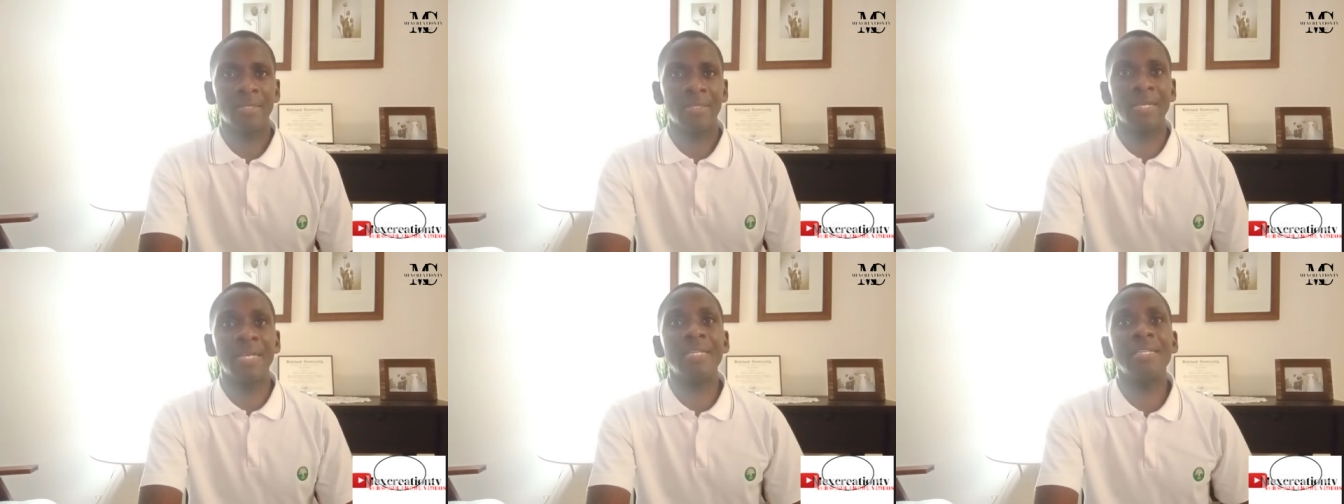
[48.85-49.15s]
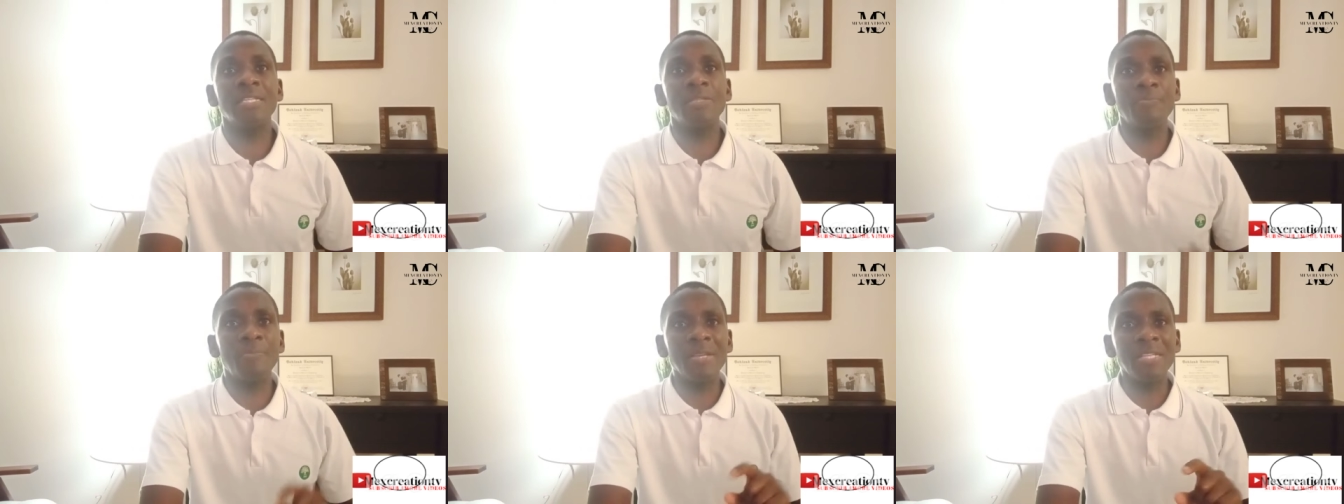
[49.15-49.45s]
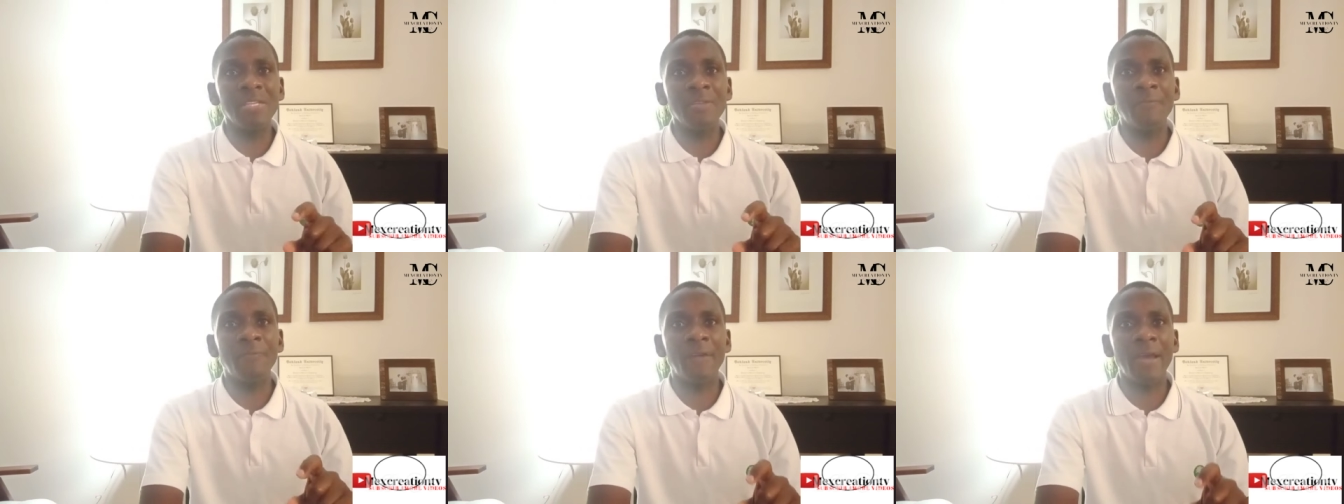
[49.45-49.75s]
that
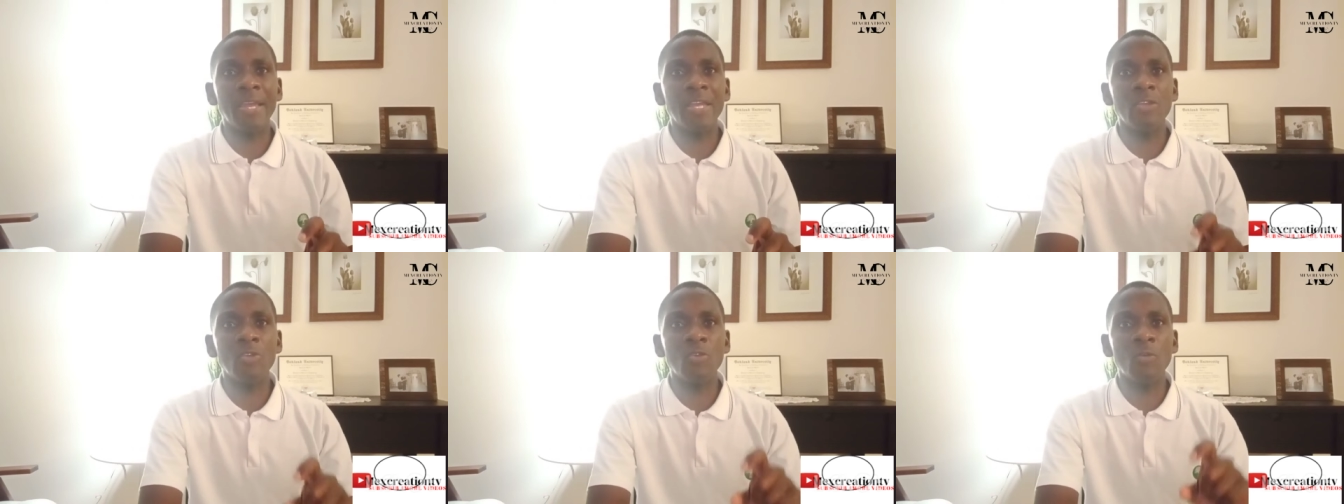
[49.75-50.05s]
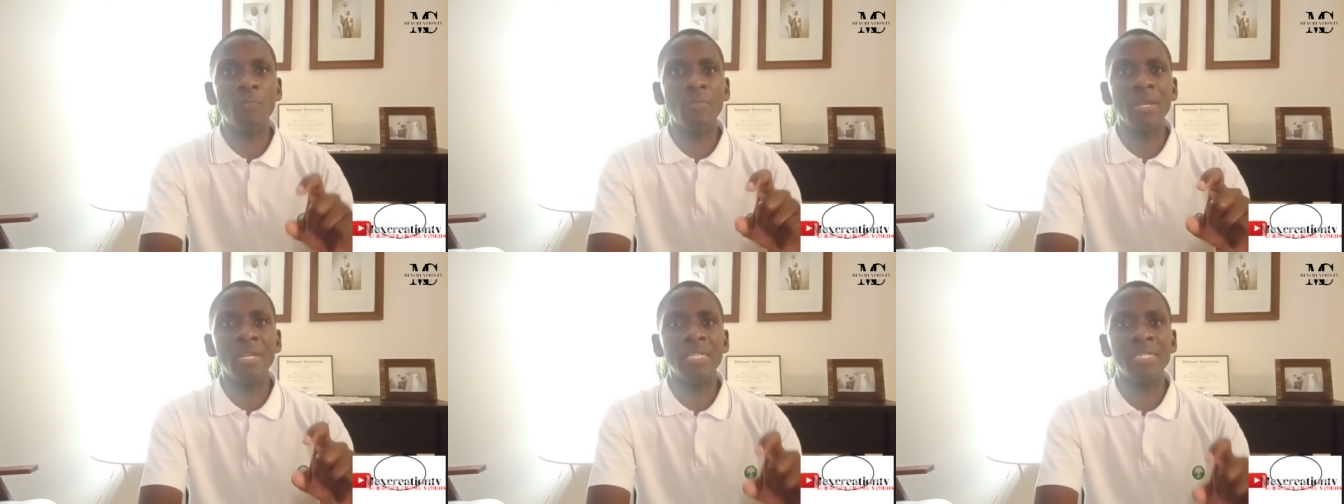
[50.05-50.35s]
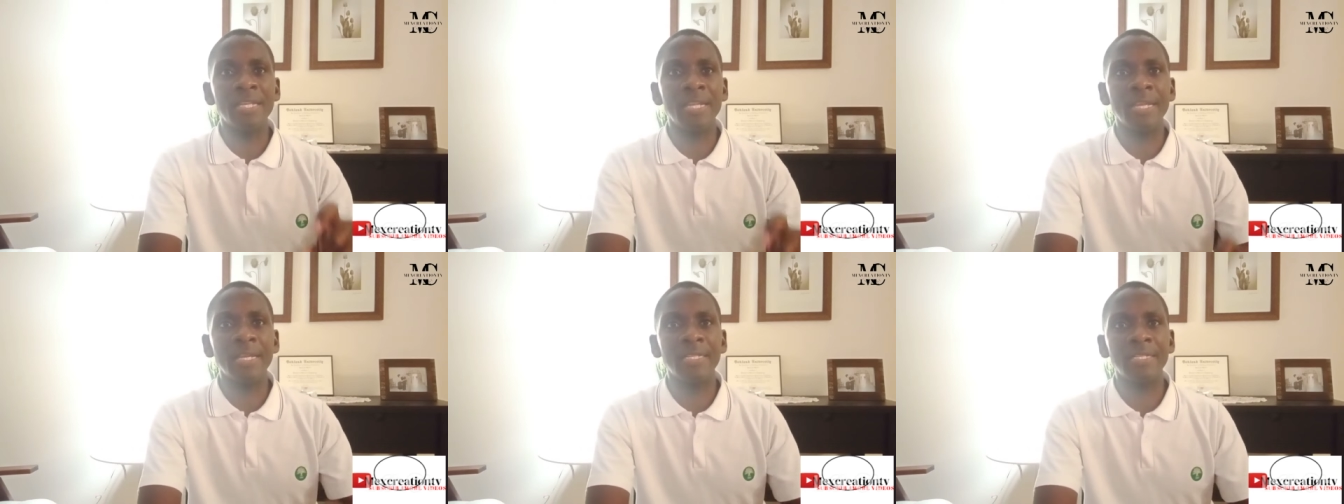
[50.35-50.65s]
specifies you've been
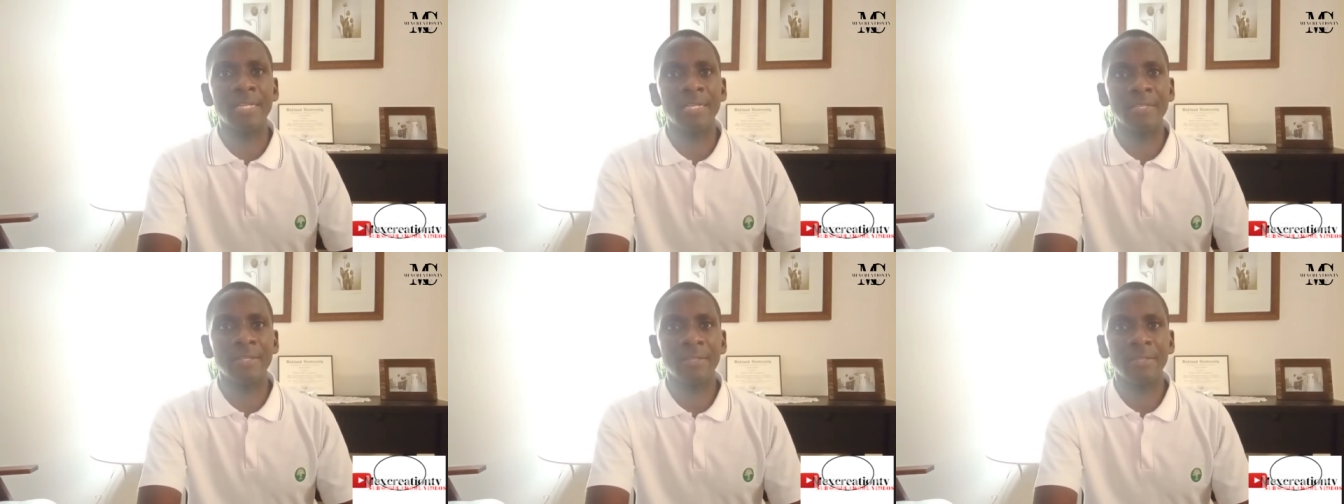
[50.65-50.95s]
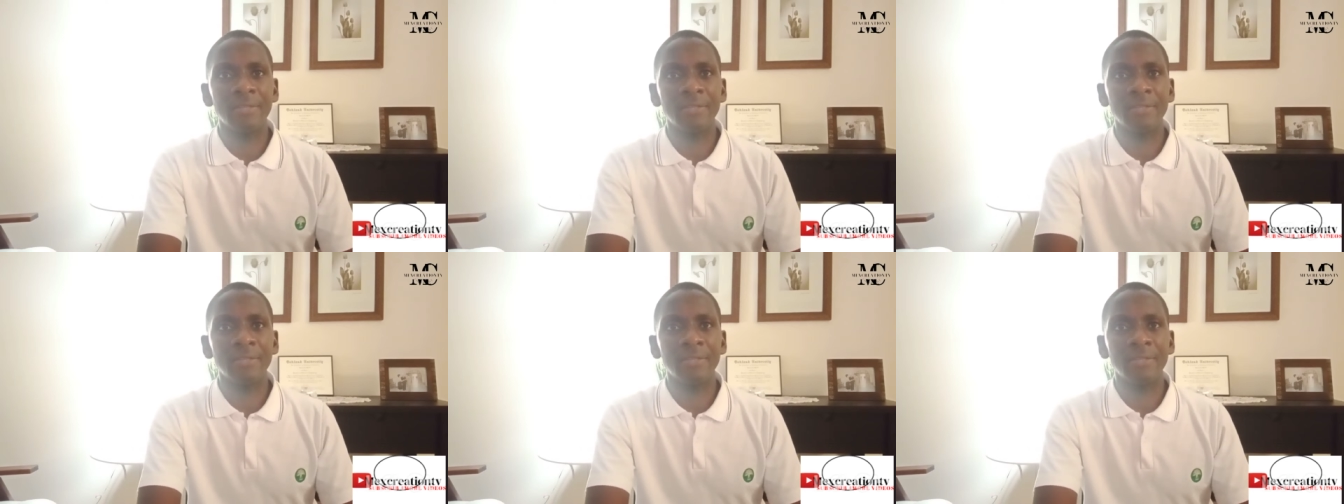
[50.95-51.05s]
selected